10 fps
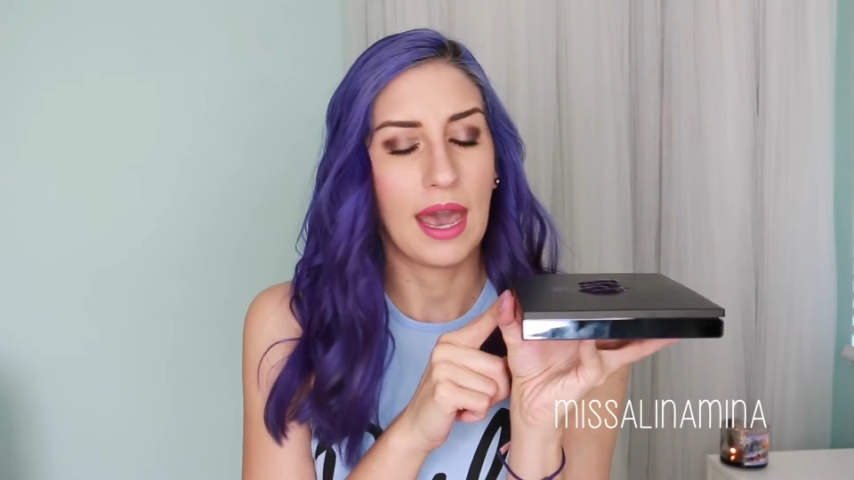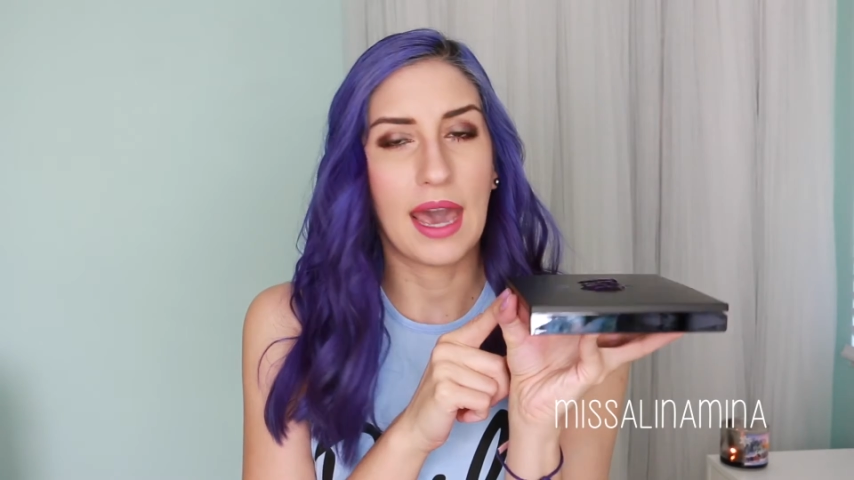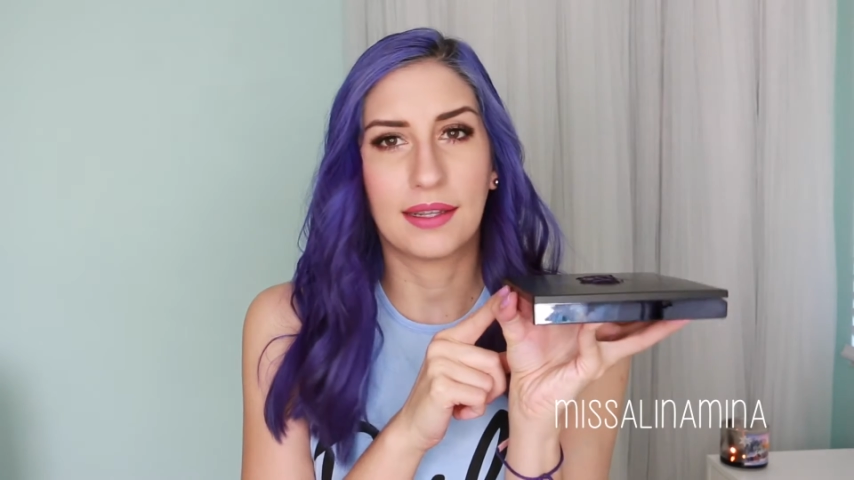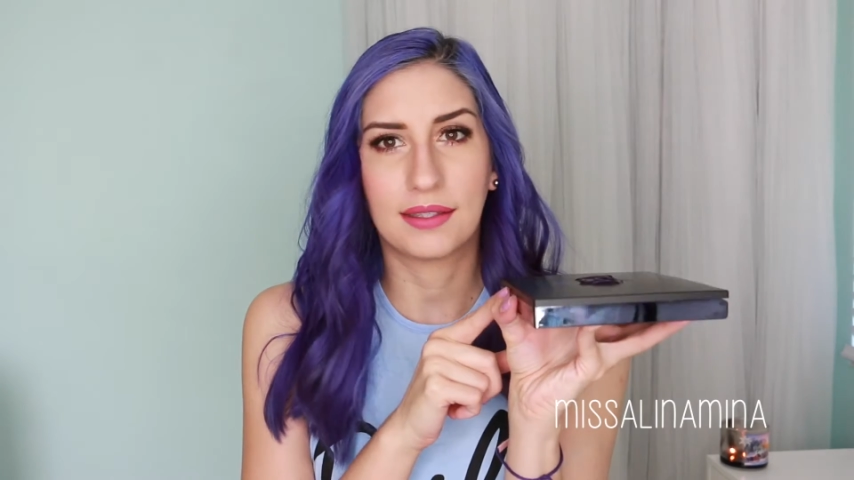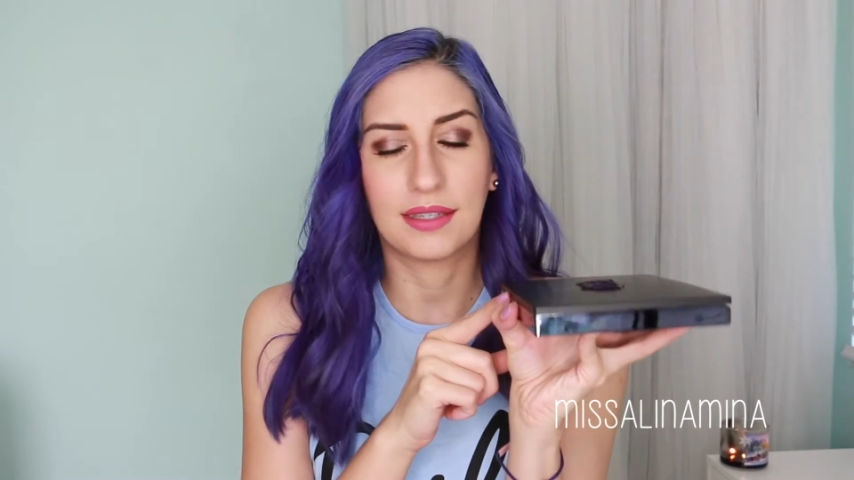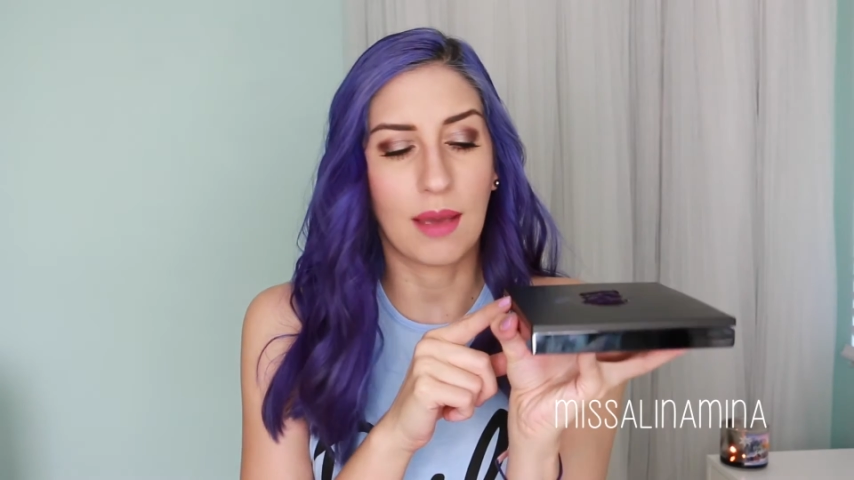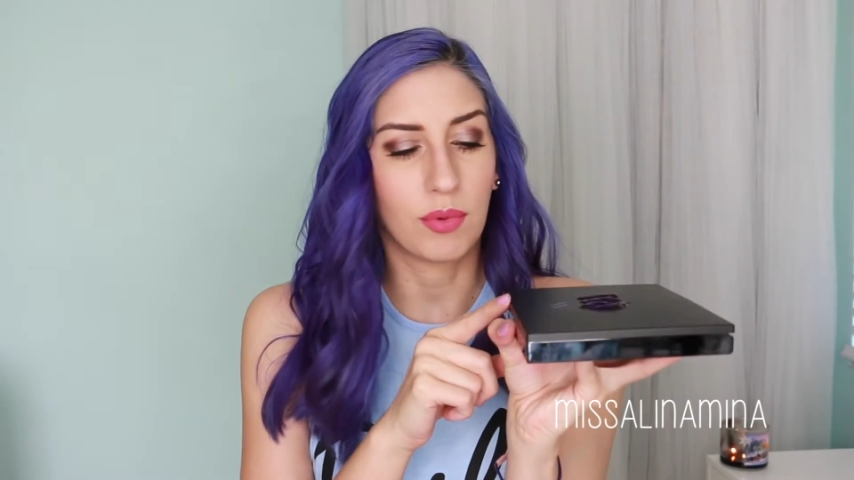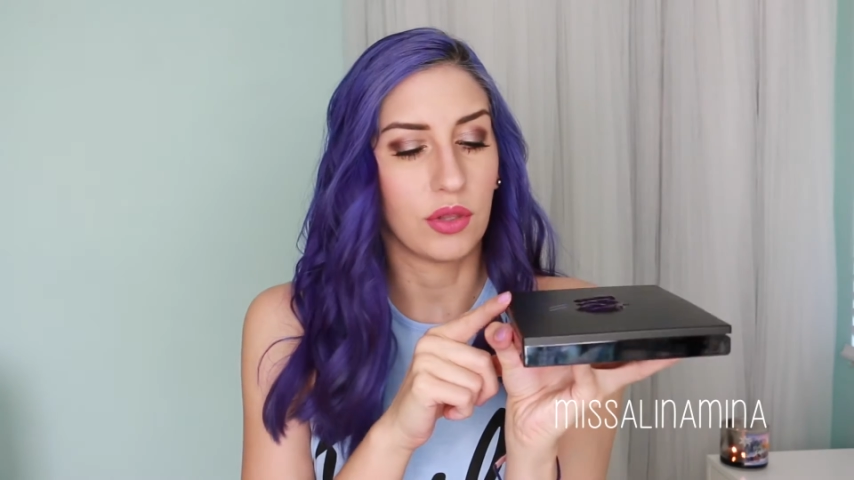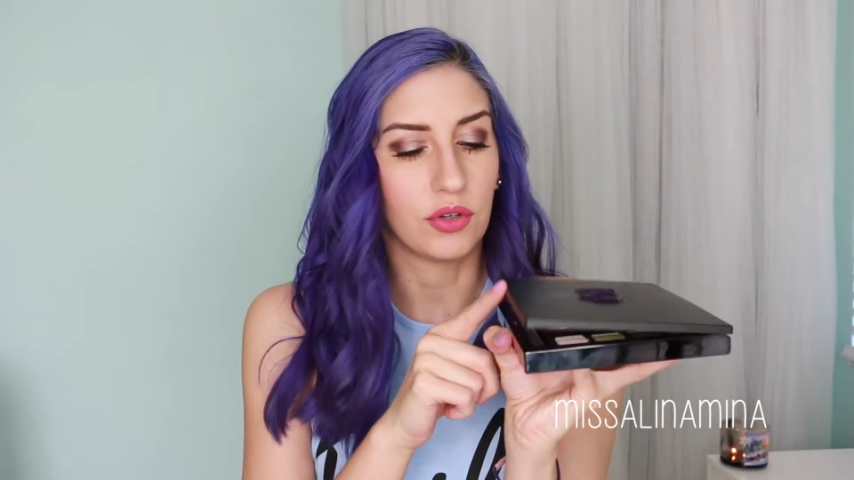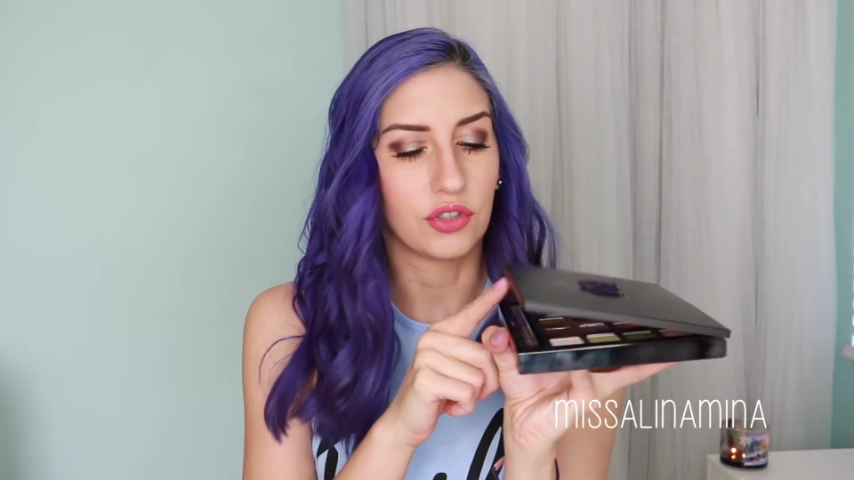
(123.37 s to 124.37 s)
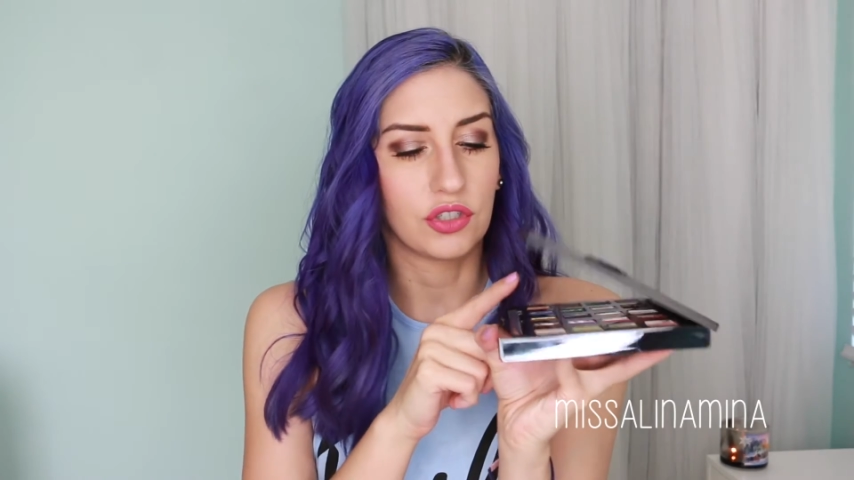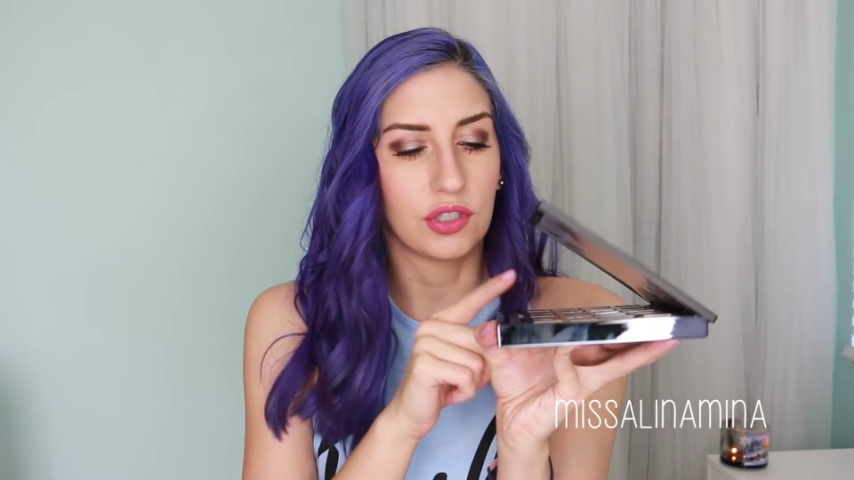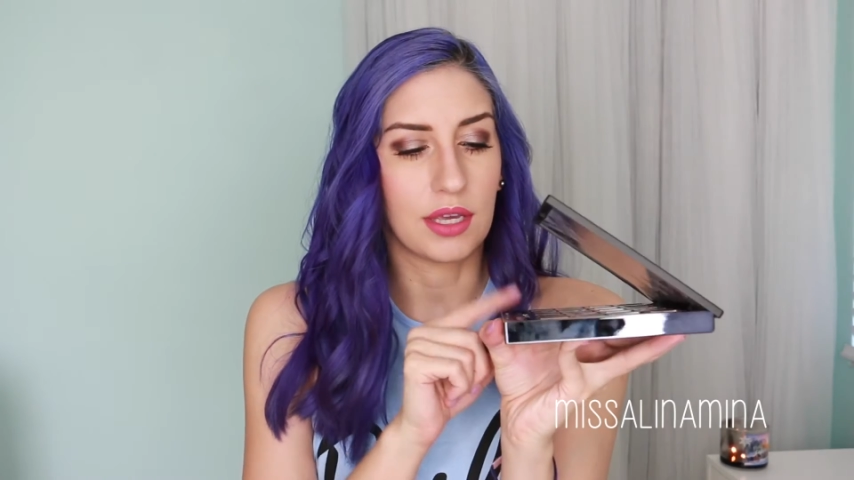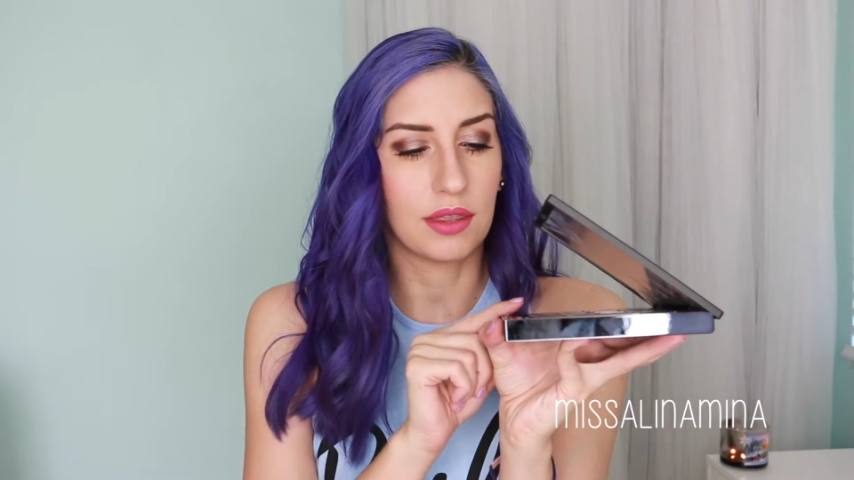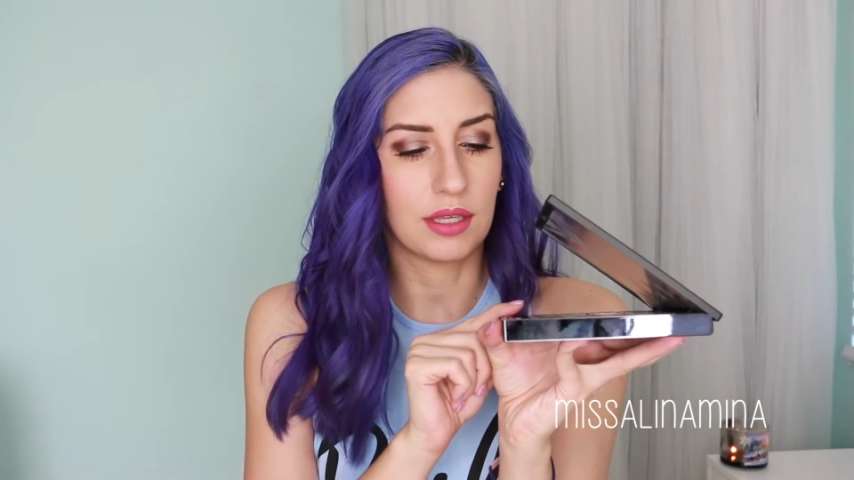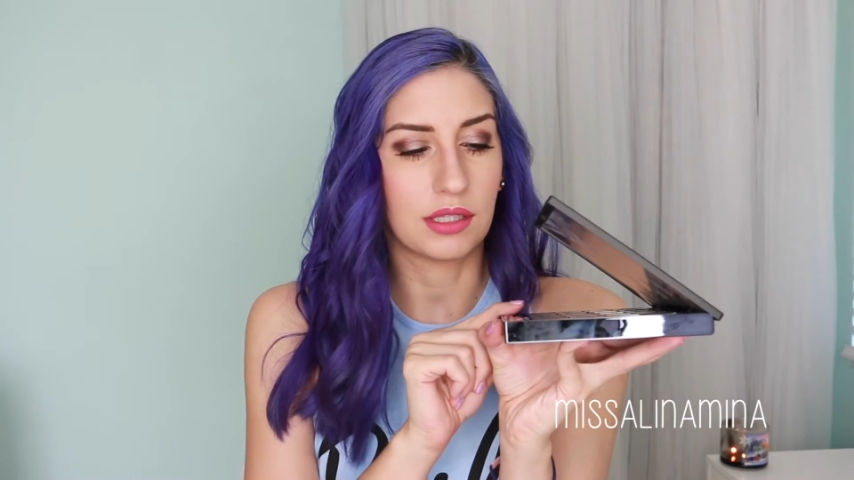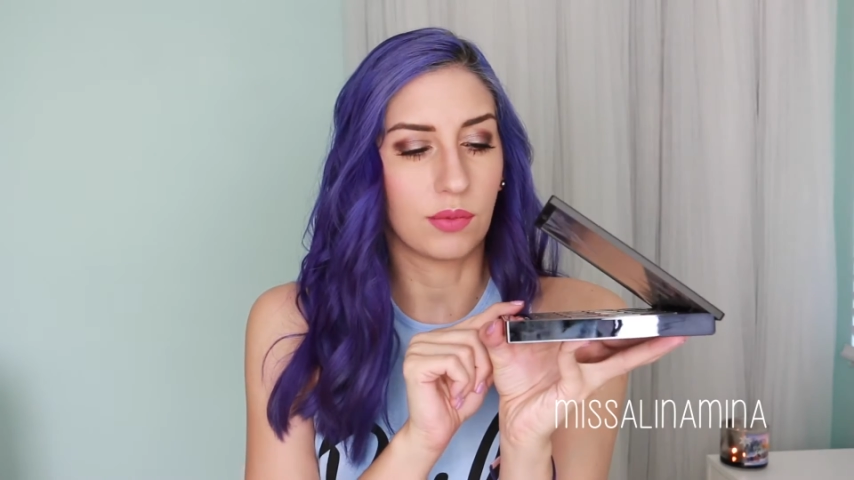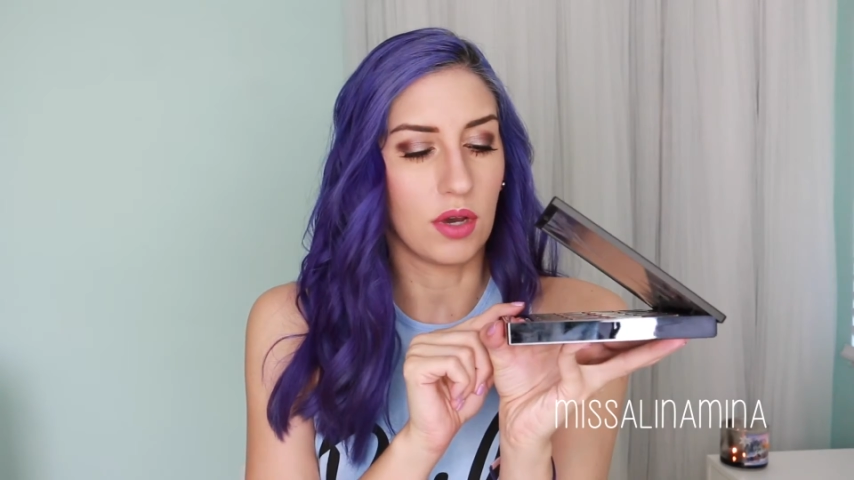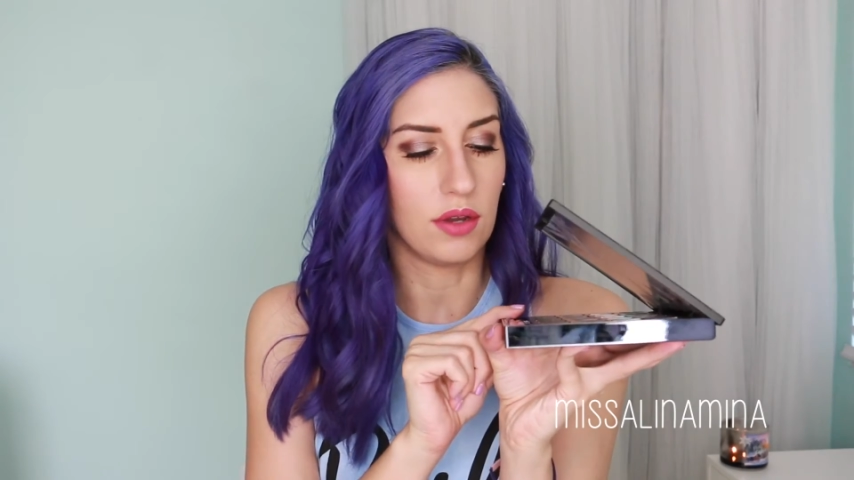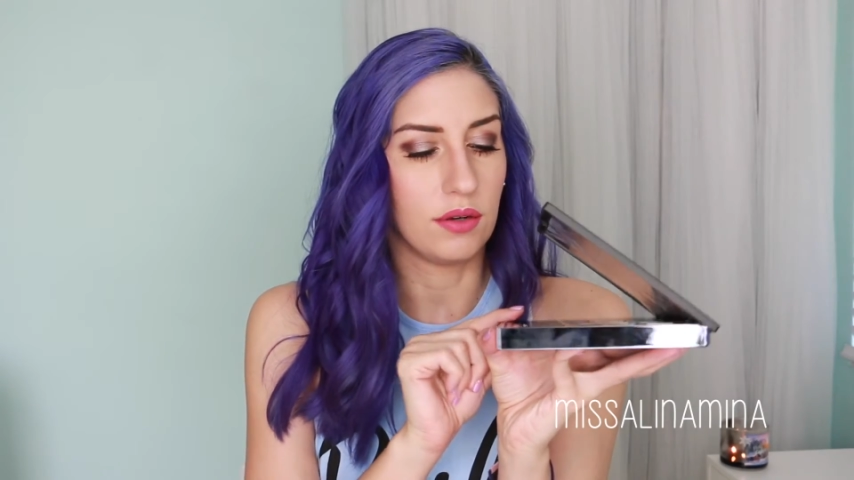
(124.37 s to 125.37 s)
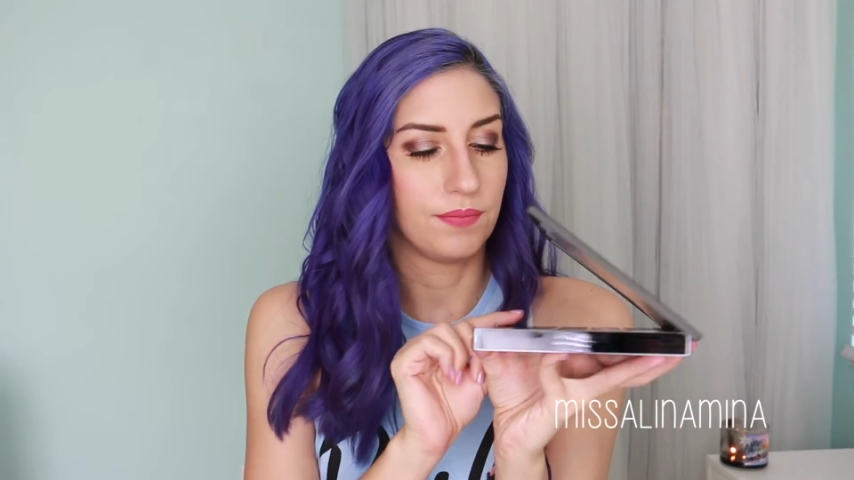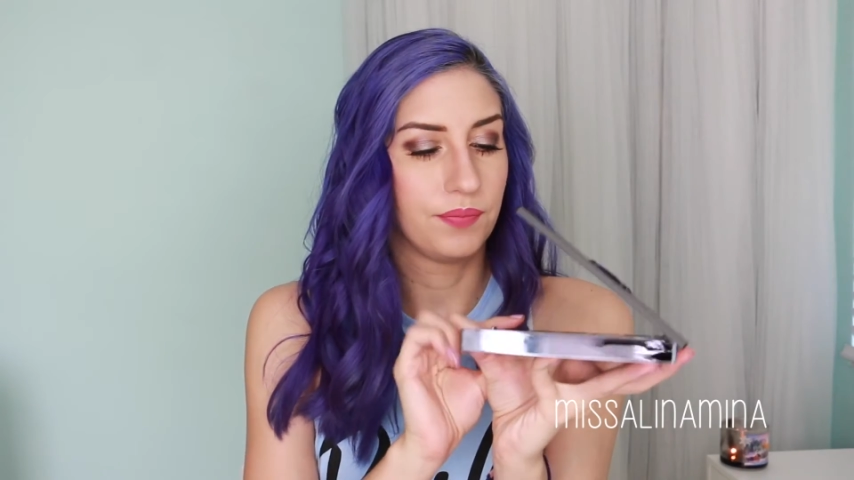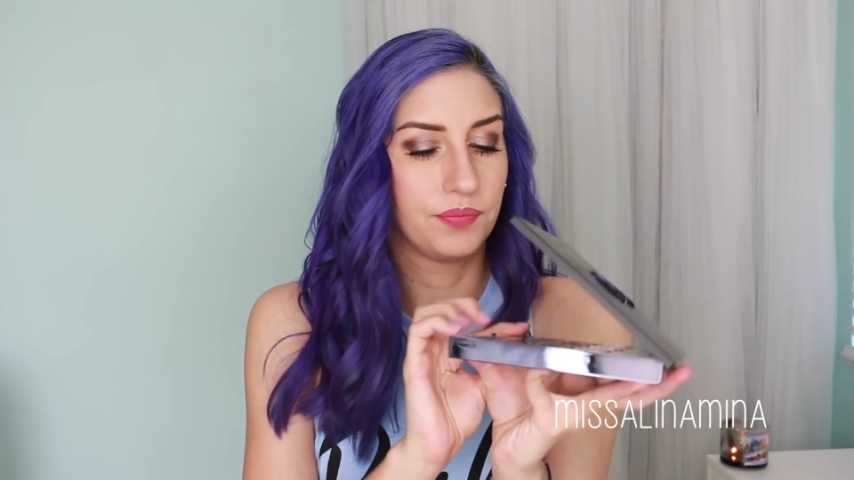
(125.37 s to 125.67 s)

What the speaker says: had snap closures like this one.